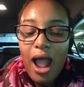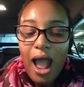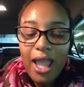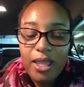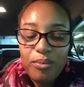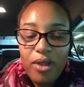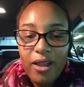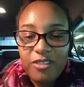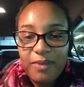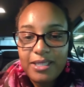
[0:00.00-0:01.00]
I am
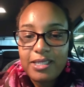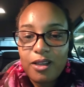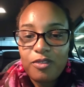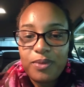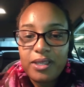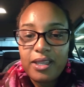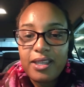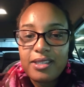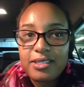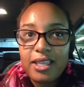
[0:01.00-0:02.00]
proud of myself
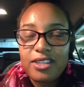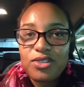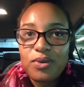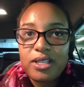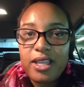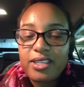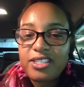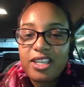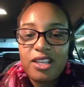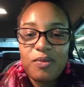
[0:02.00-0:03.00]
because in
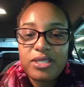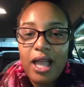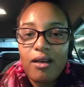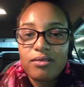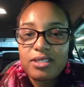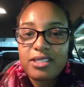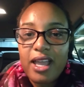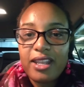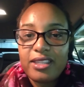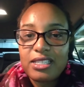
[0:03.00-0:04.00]
2018, without
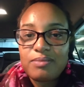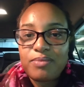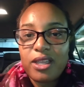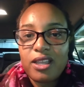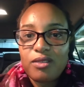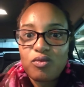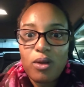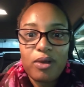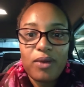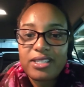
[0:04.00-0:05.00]
setting this big
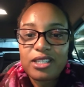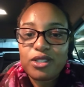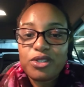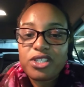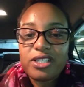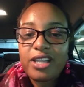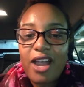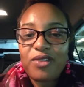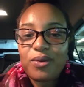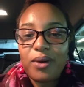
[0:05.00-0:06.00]
resolution to
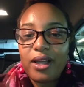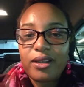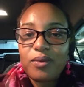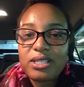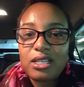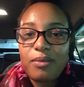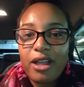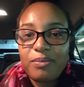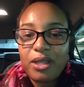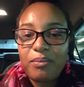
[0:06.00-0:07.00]
everyone, it wasn't
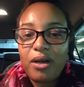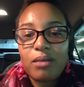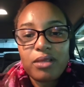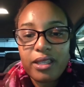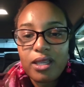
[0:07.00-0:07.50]
about it being public.